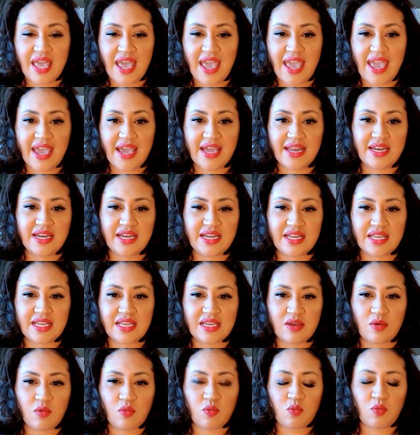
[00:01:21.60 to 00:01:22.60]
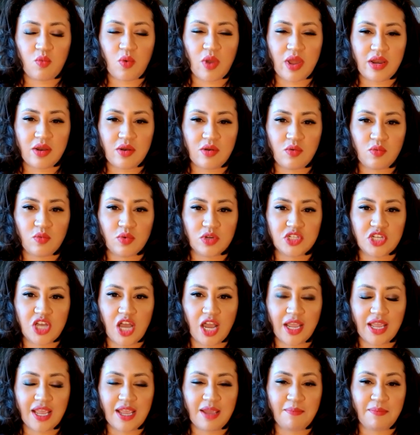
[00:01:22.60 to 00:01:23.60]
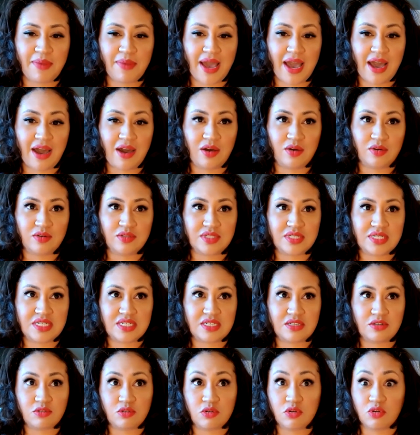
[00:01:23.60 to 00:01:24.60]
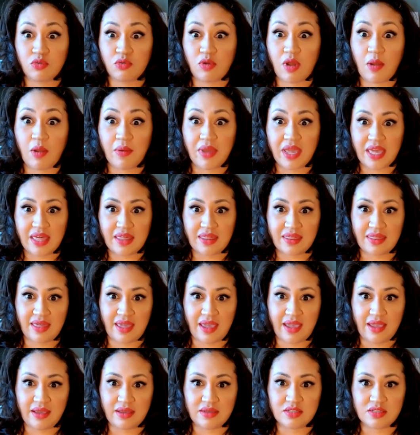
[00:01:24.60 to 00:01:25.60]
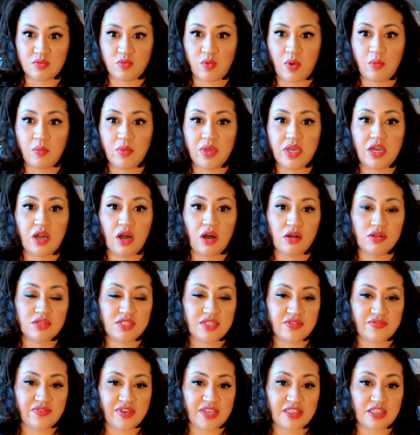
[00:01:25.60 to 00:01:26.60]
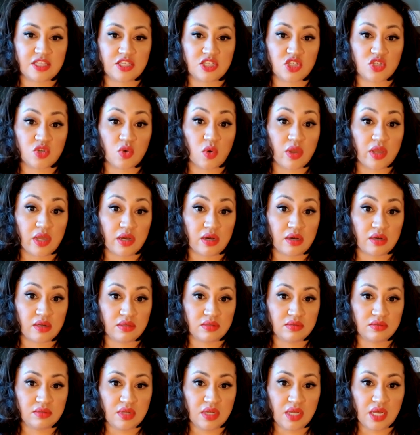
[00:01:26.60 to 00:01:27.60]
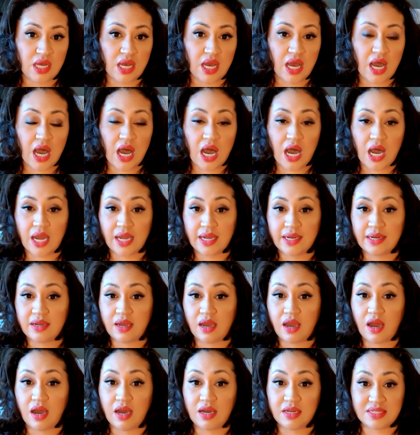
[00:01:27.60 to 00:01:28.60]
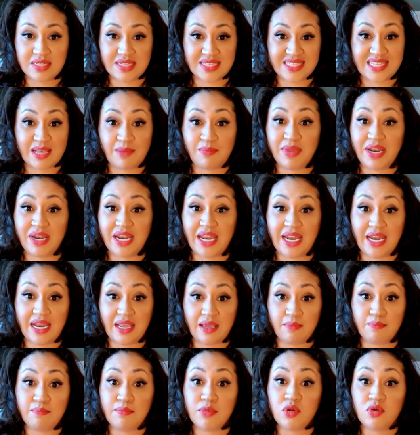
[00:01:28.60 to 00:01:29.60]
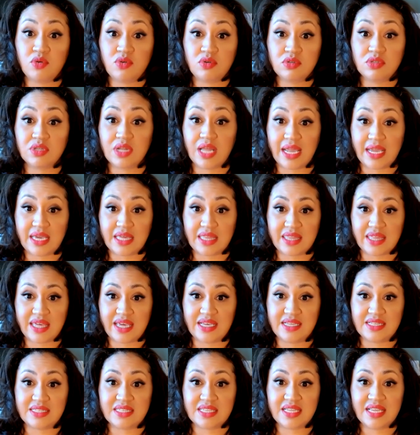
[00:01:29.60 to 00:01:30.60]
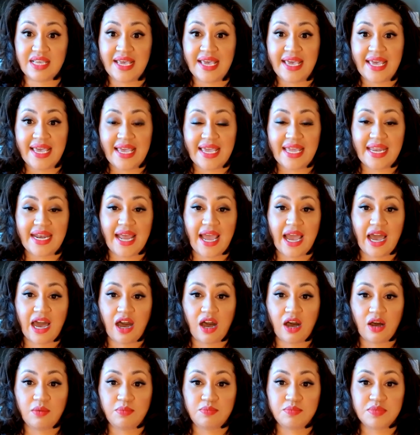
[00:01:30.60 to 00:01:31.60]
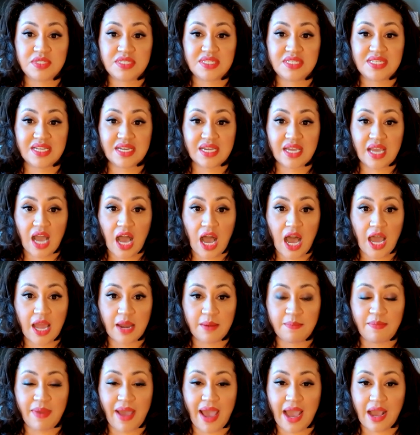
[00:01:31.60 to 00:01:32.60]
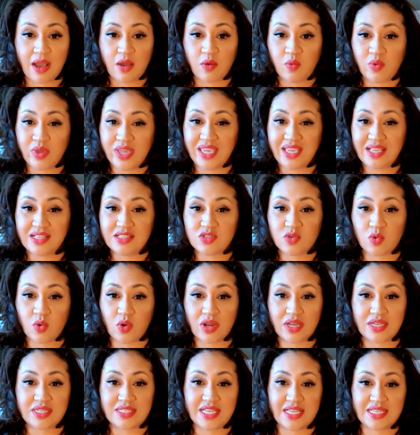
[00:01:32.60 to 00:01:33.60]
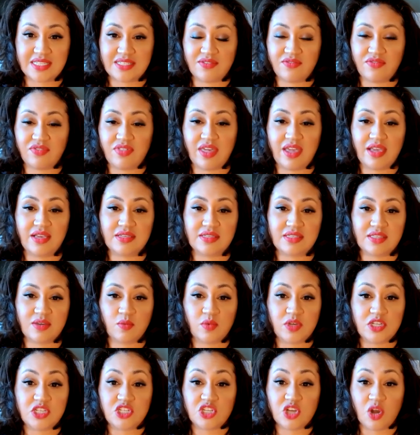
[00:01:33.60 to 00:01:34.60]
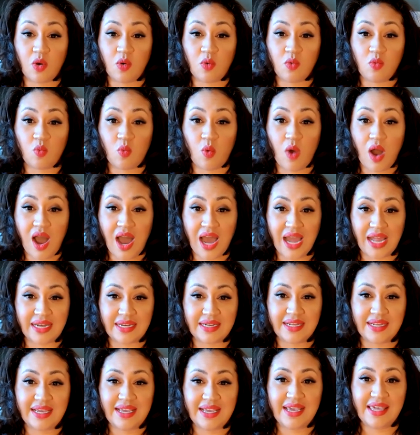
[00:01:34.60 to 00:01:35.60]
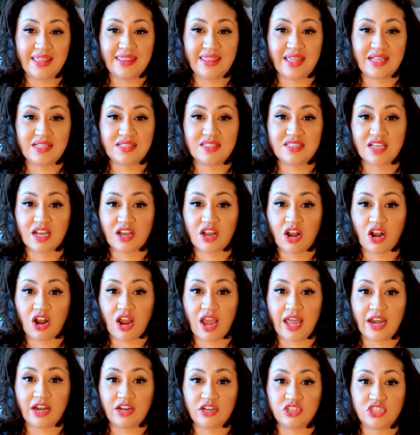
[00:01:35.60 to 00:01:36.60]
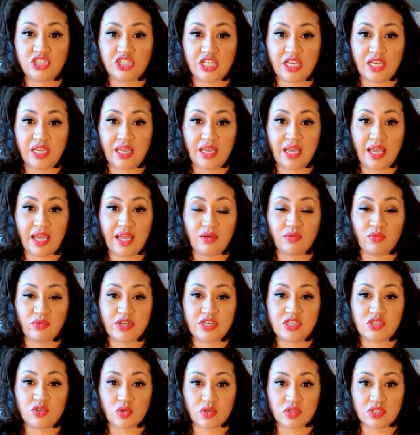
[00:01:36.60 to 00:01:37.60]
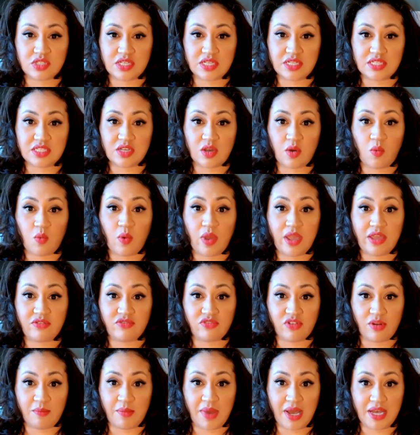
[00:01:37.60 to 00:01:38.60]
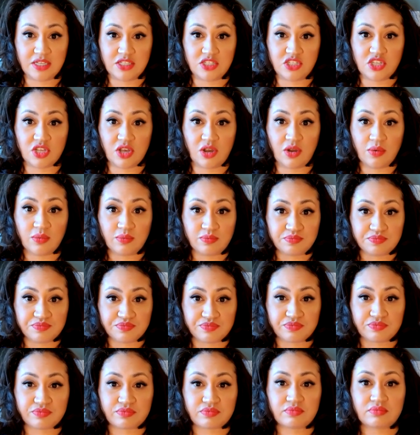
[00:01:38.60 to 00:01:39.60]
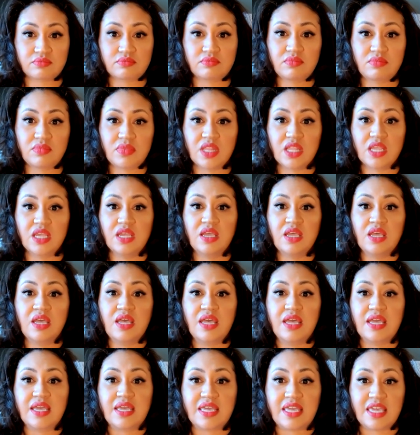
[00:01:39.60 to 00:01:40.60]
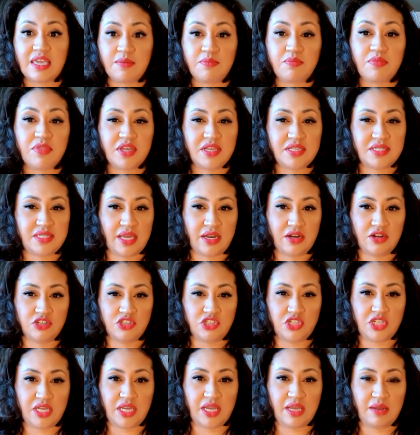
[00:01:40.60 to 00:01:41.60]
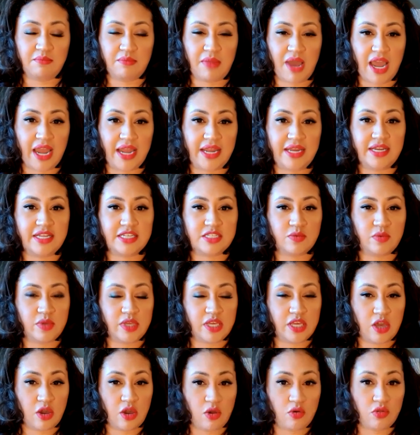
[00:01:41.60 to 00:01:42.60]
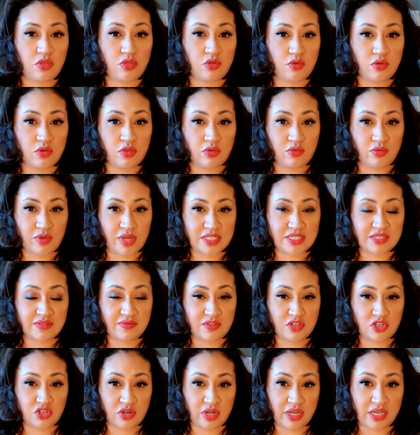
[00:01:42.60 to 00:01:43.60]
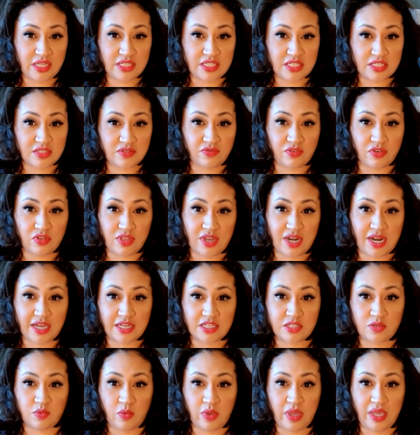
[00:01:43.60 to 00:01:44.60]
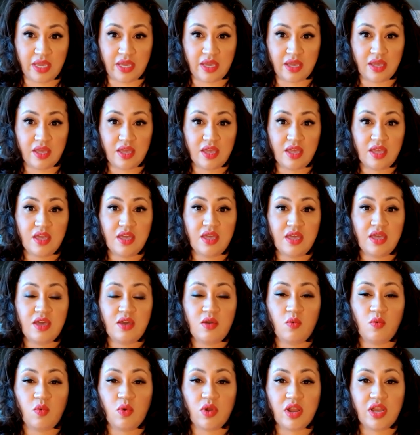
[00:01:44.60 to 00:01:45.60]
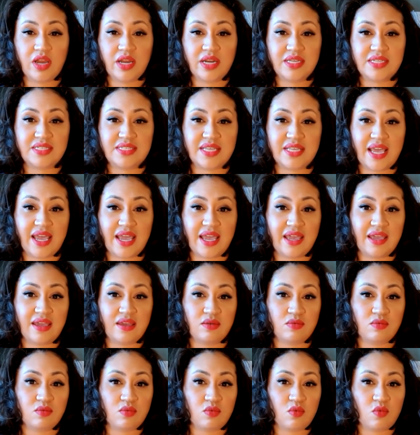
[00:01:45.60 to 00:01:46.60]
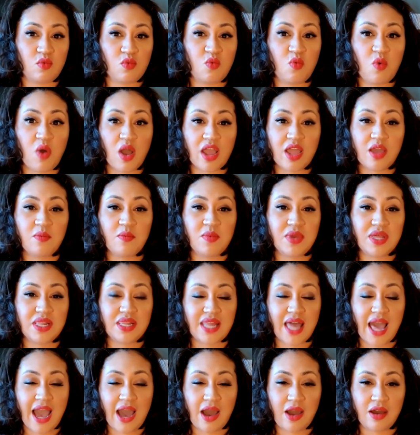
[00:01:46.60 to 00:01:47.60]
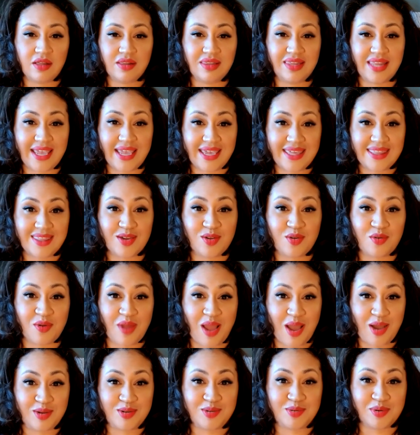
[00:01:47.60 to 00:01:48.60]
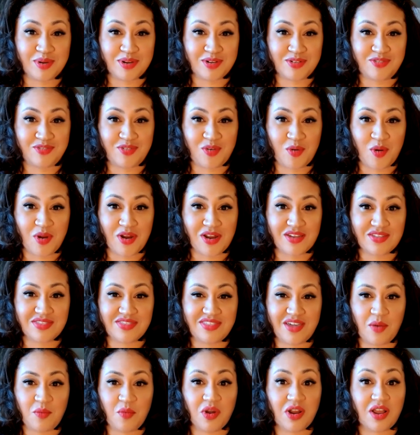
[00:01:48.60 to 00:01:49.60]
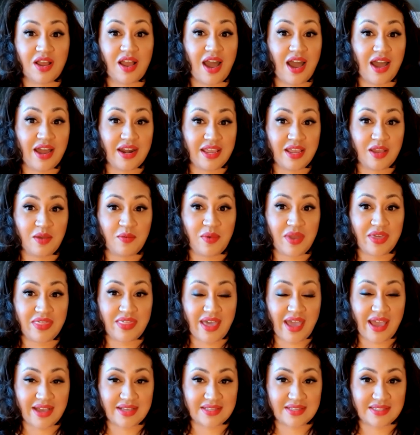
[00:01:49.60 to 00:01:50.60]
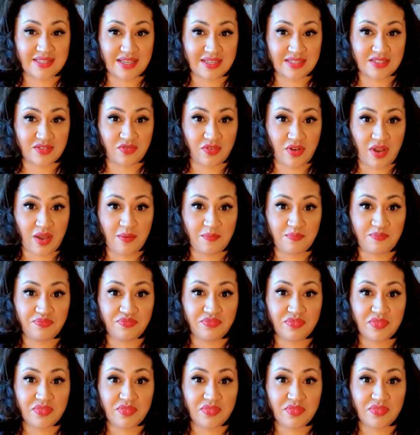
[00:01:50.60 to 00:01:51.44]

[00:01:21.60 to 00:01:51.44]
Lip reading: And when we're talking about growing things, when we cultivate the soil on a disseminating moon like this, it helps to cut back weeds or excessive things that we don't want that suck our energy and resources away from us. So keep this energy in mind as we go through the rest of the transits for the next week. We're going to say, what can we lay the groundwork for that we're cutting away the excess from?